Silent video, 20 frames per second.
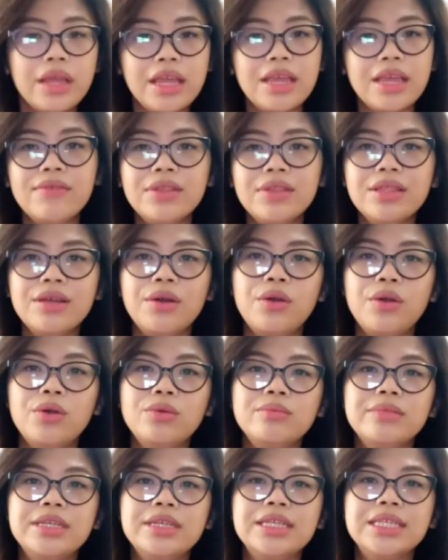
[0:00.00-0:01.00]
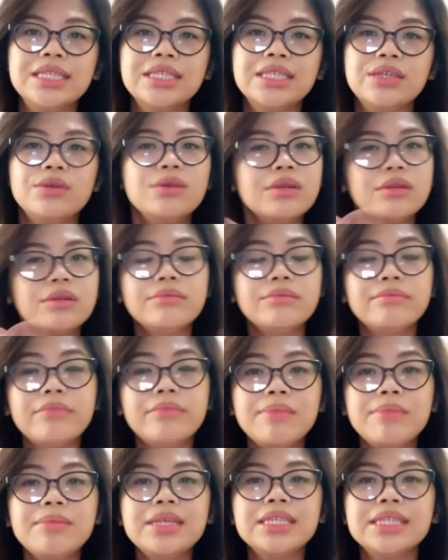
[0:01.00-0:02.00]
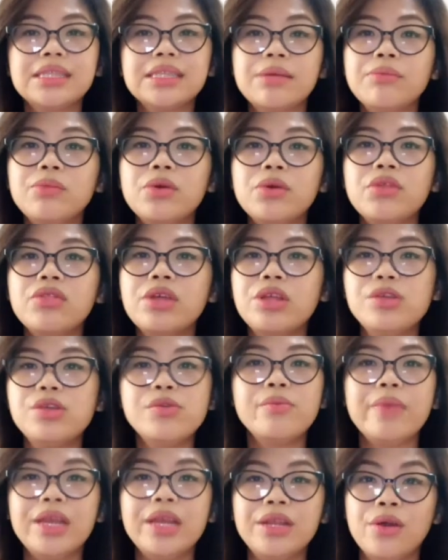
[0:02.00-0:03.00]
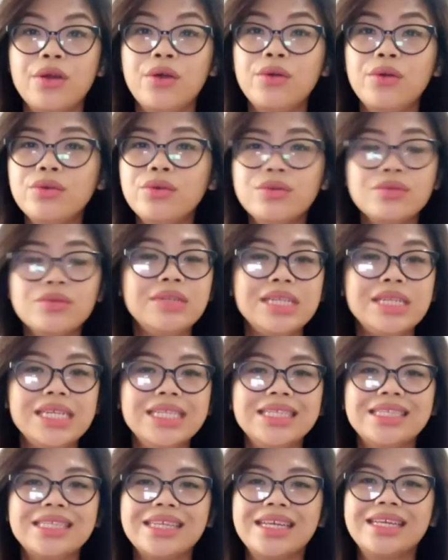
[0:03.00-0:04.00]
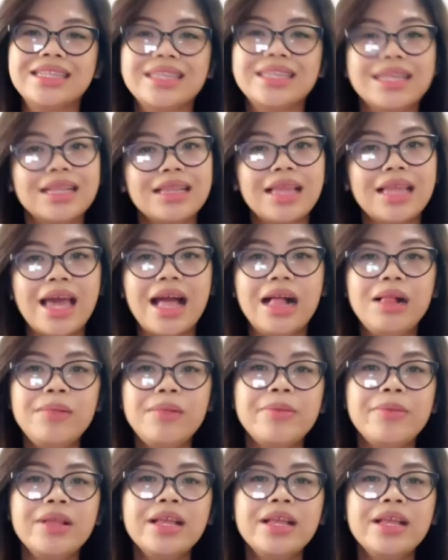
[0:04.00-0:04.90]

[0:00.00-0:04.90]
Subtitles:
even the homeless, or maybe someone that you may know who needs a little help,